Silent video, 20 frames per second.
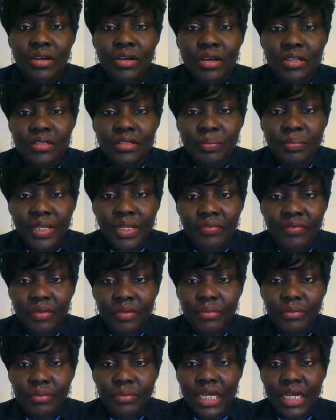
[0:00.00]

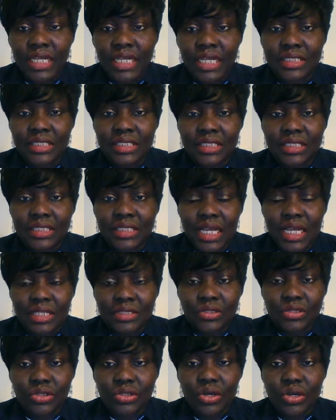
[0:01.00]
unbelievable that
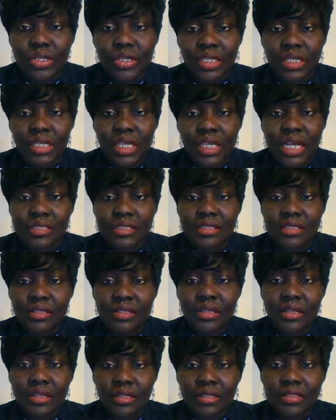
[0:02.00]
Anthony has
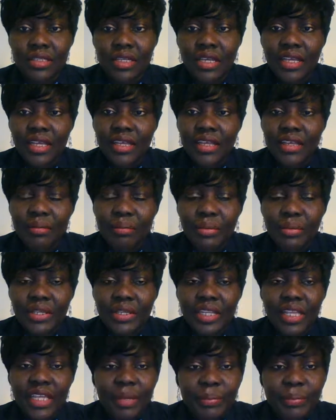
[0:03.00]
not
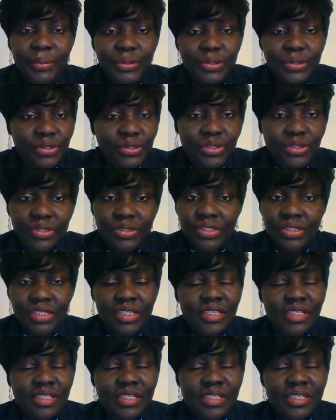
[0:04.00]
been able,
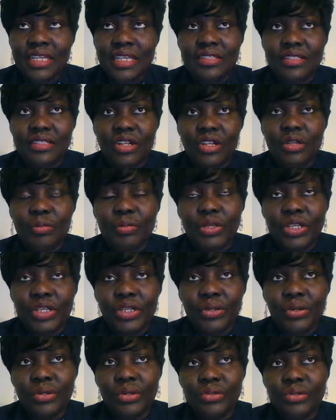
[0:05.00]
he has not
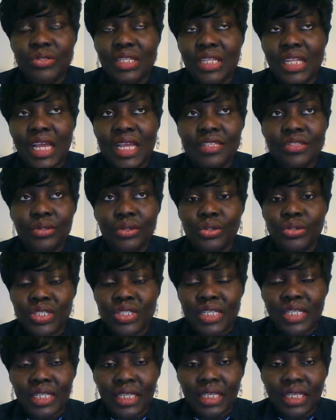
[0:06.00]
been utilizing or
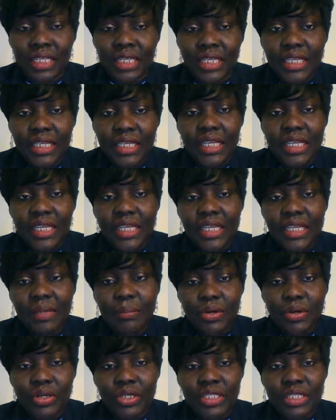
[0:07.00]
using the
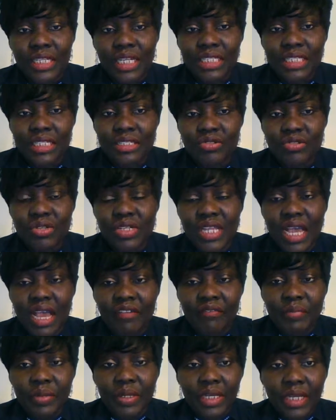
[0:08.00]
money that Antonia
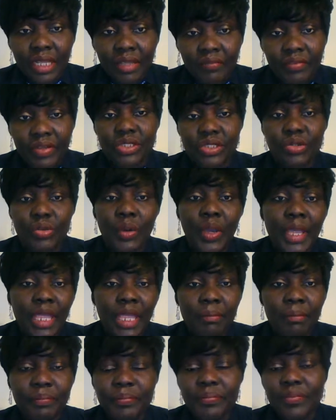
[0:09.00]
had been given to
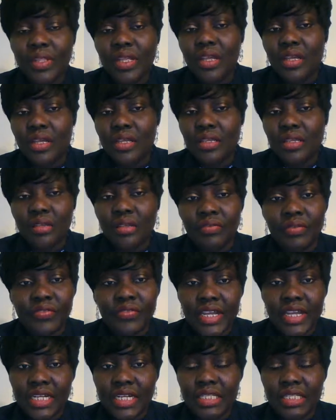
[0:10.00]
him, even
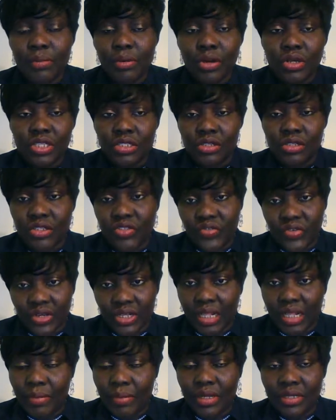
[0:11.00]
for anything, because he just
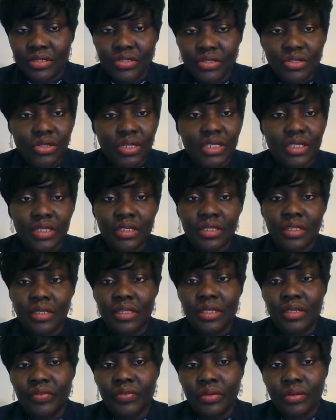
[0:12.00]
forgot about the study. He
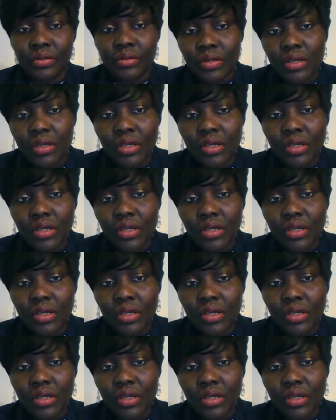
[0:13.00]
didn't even